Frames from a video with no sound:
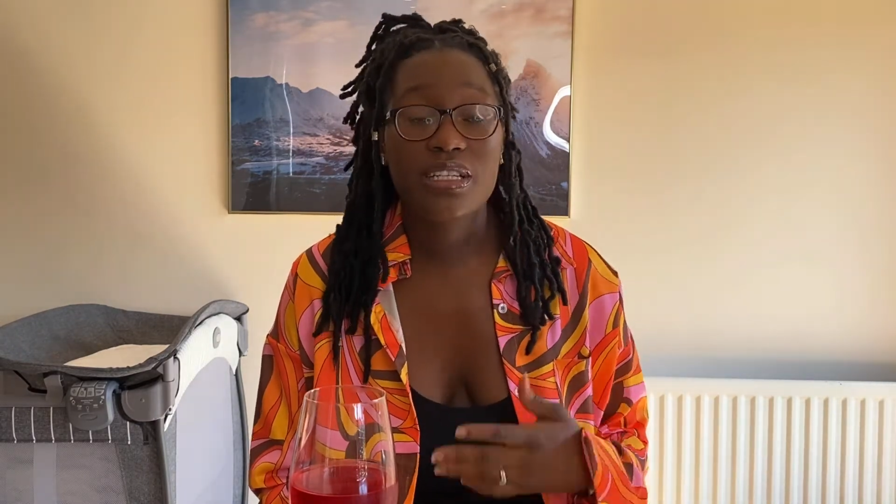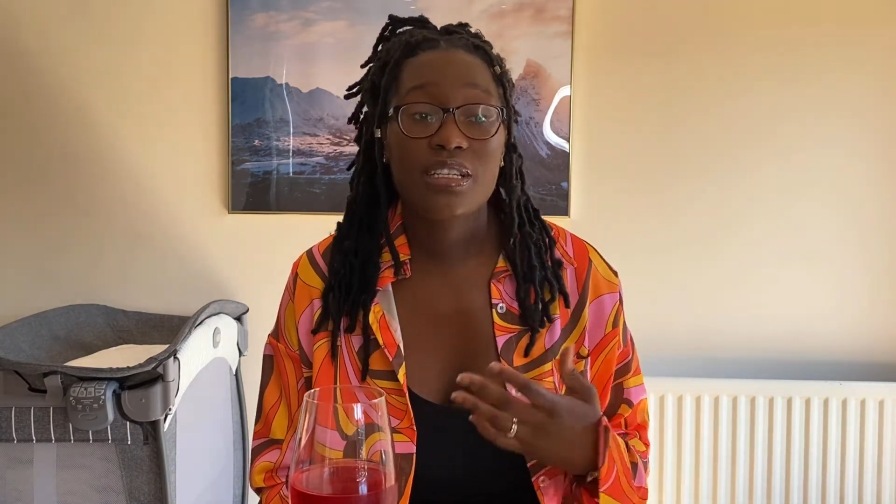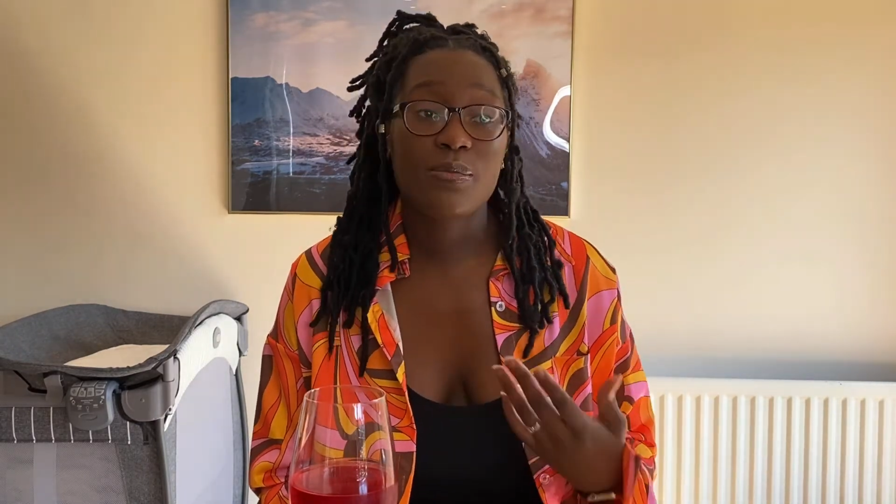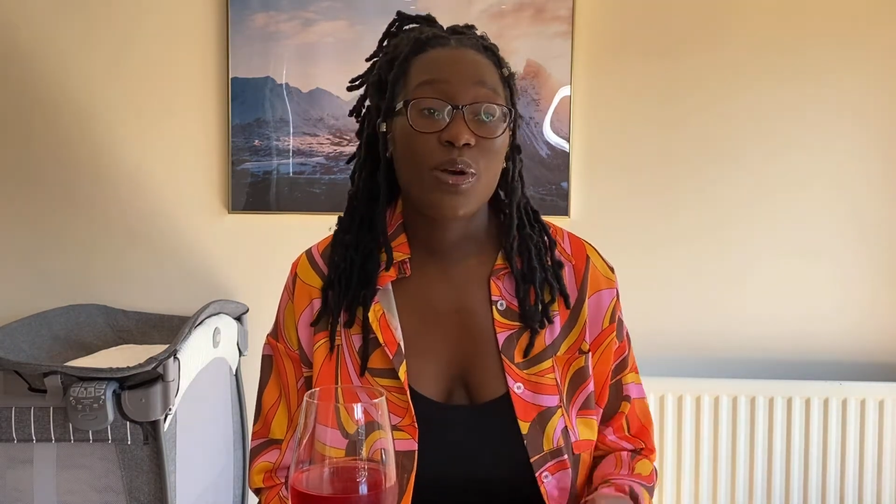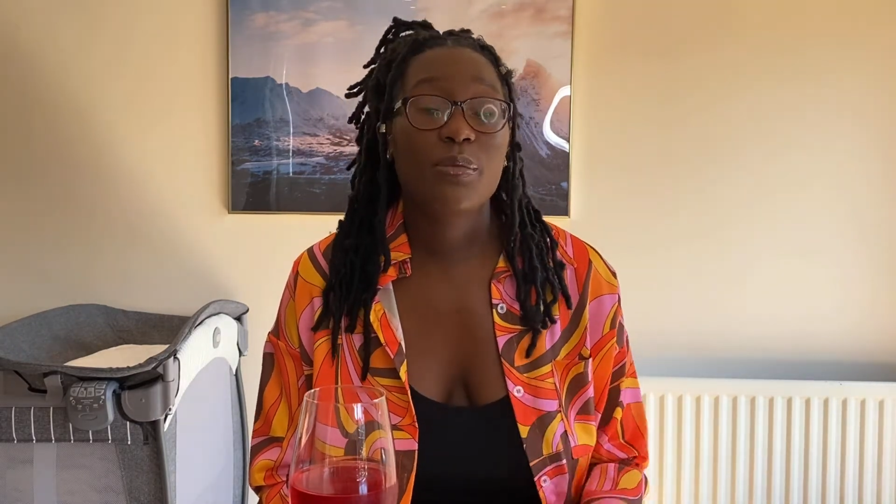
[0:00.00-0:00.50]
there's
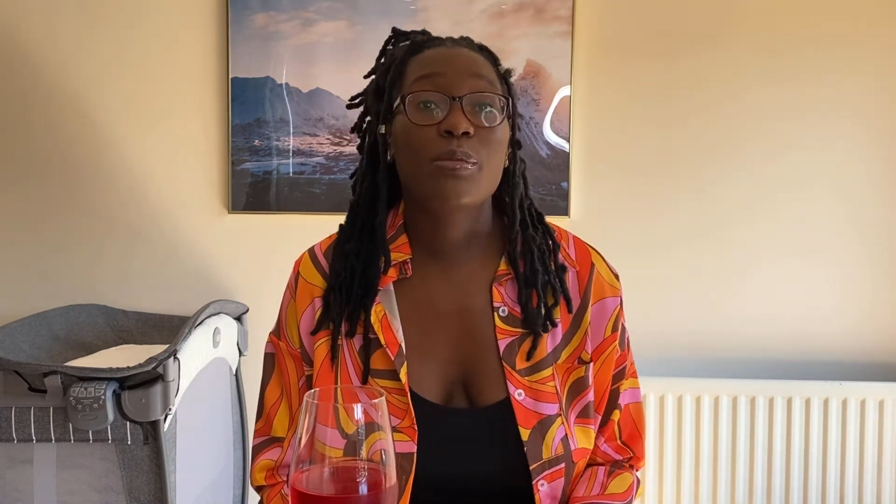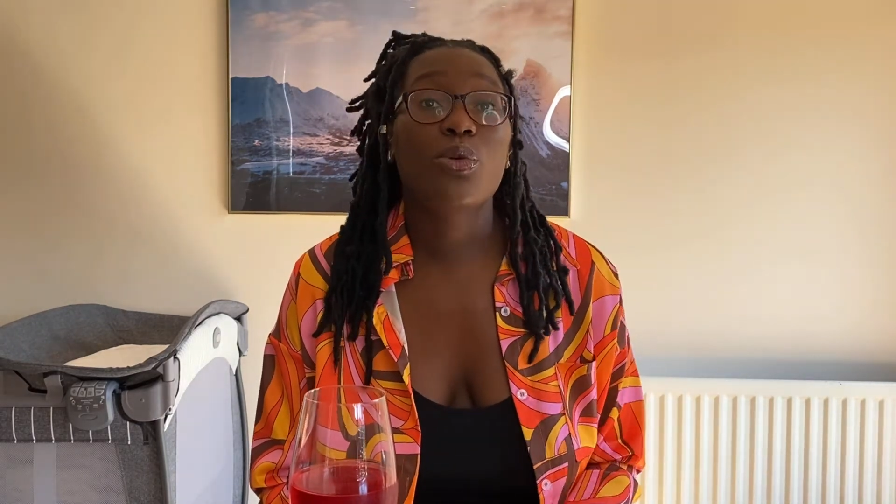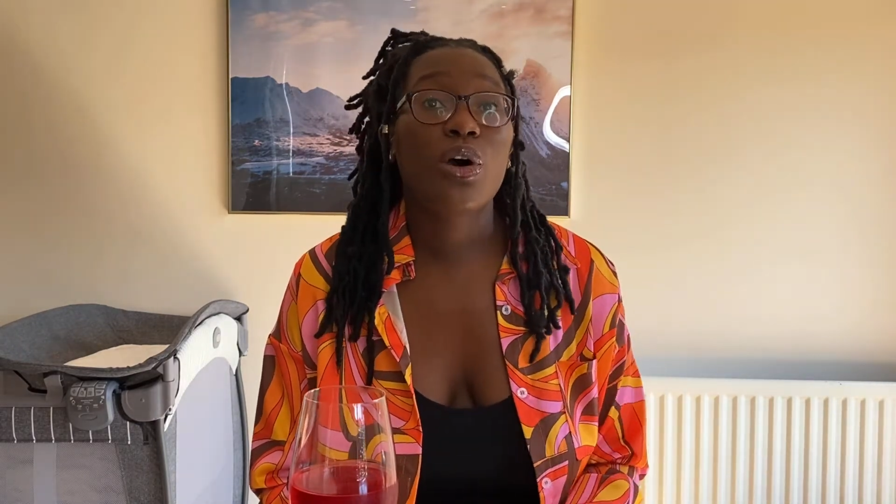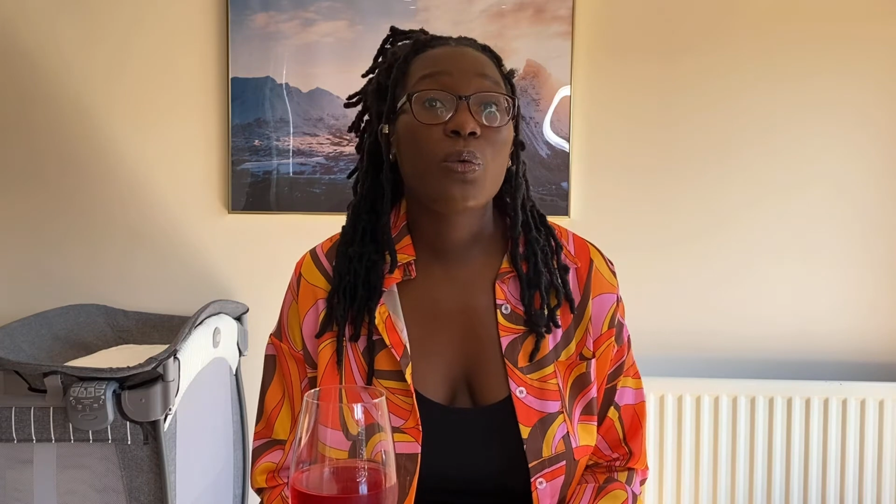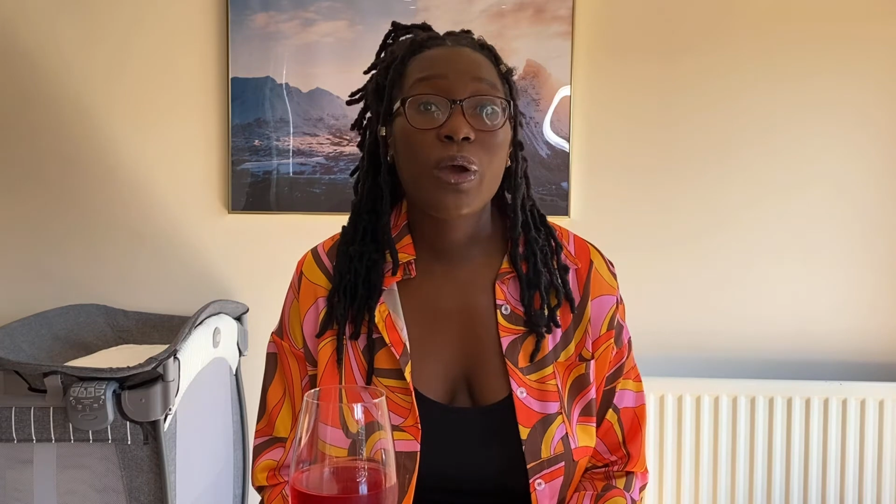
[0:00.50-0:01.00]
becoming
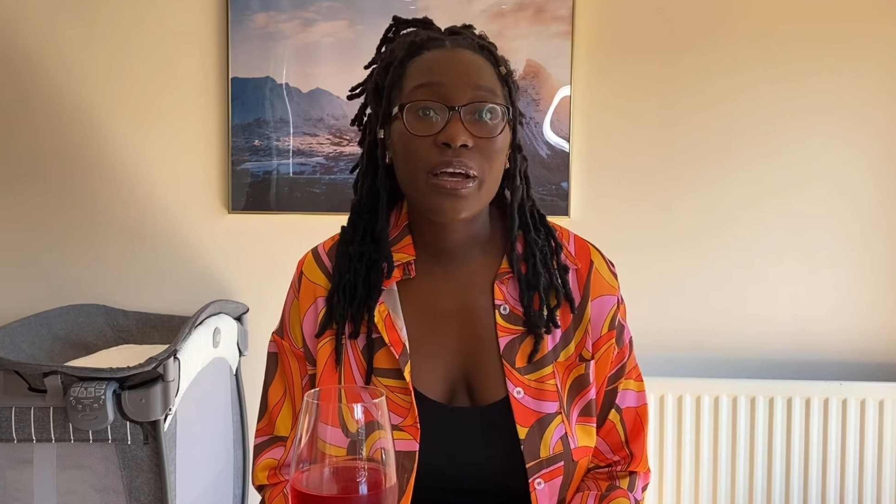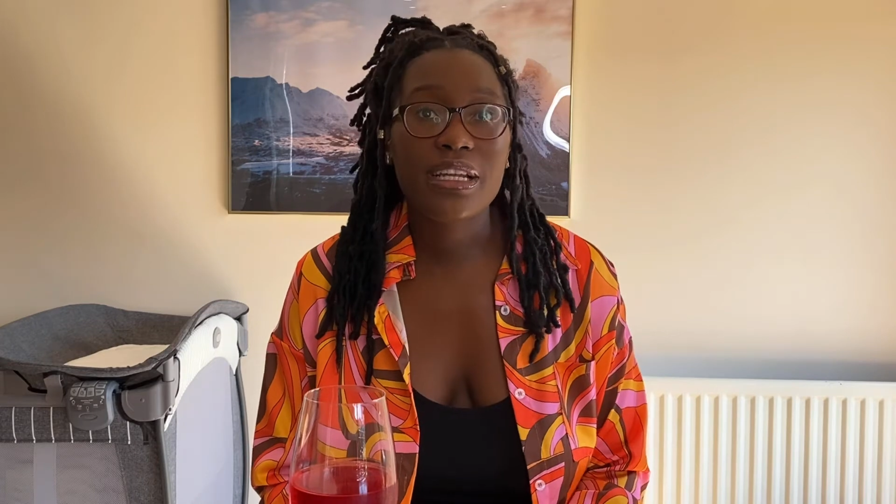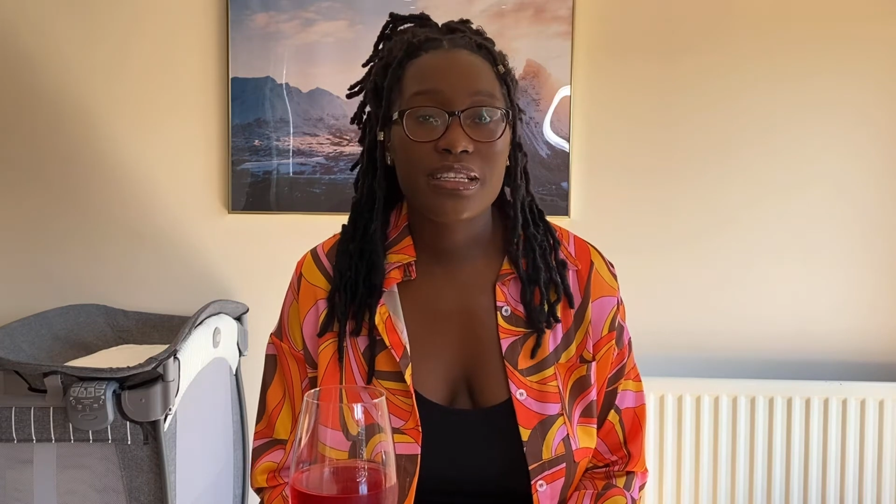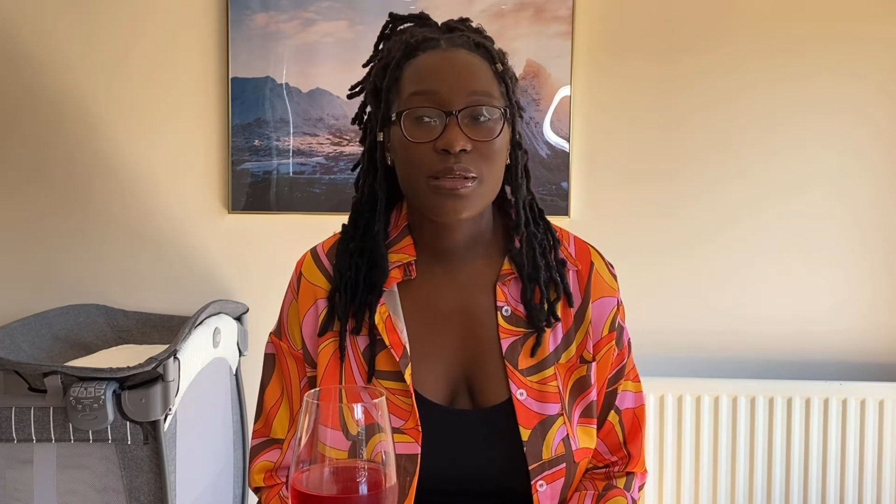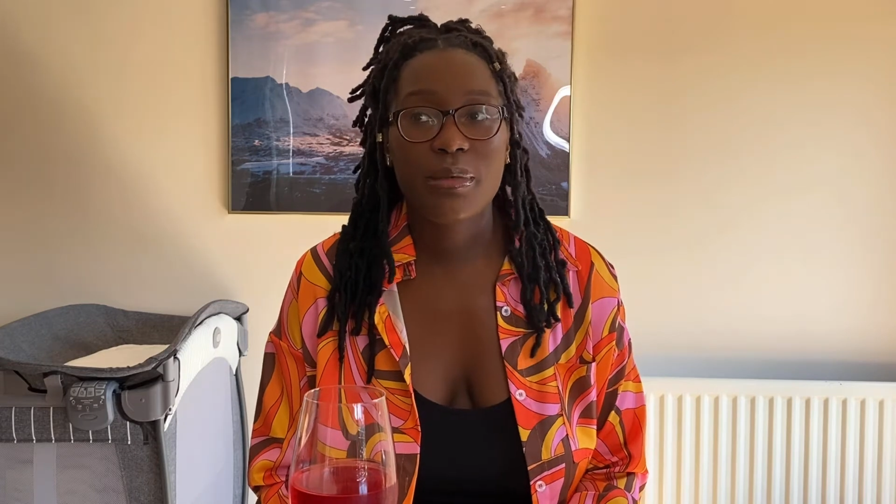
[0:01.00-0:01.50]
more
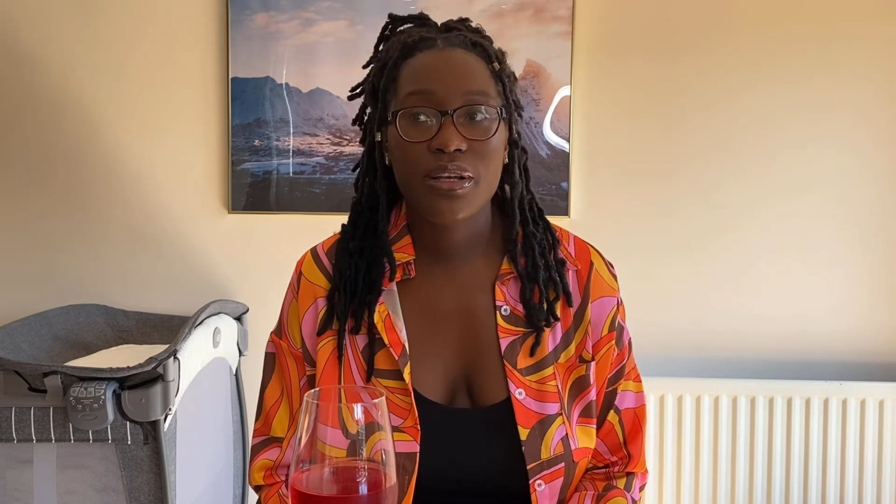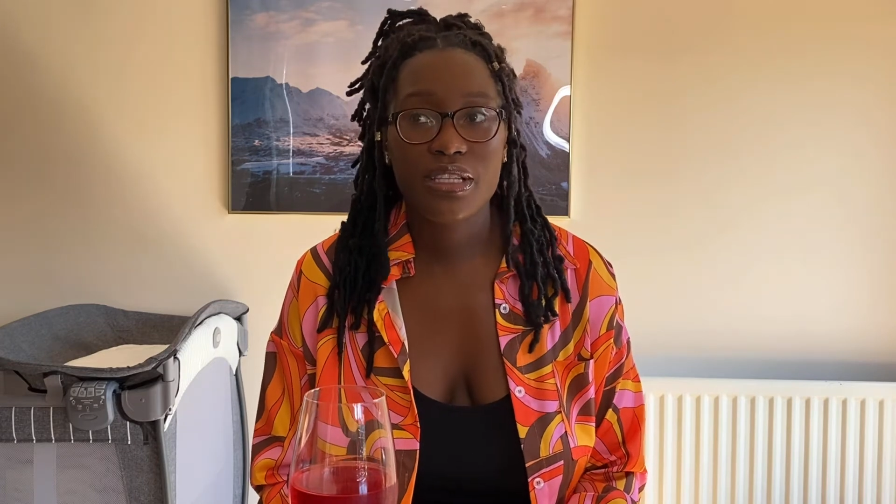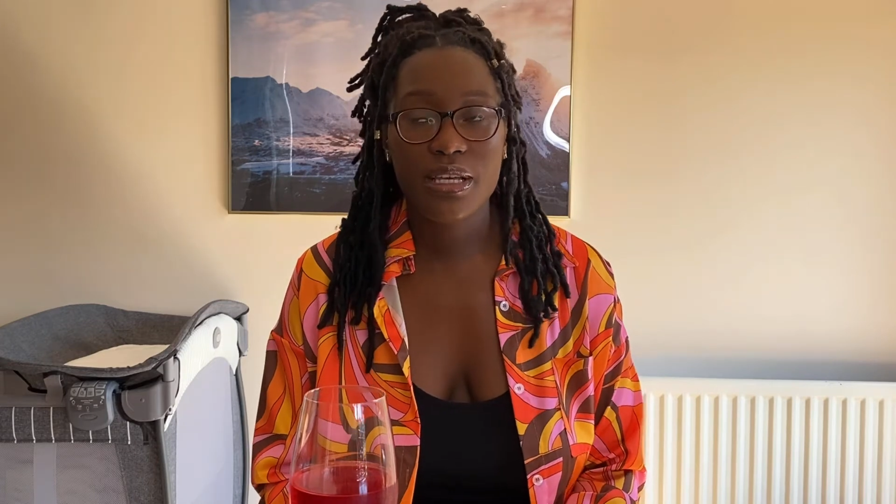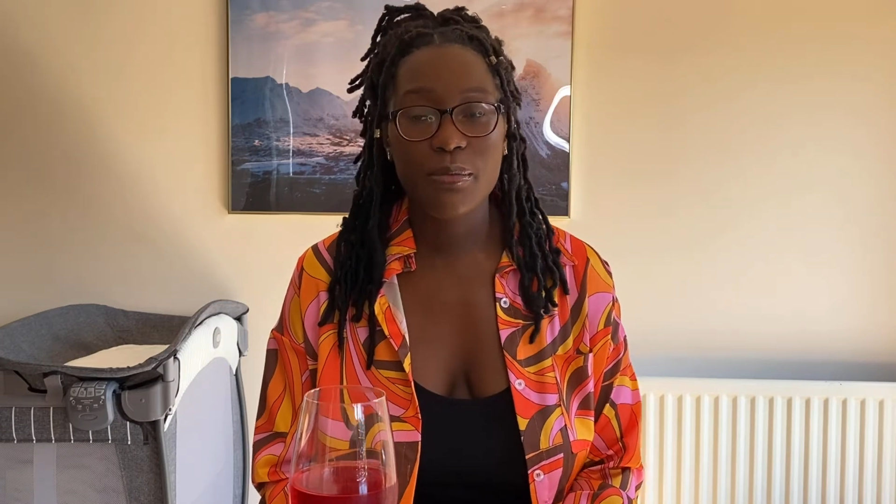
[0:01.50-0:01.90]
awareness about it.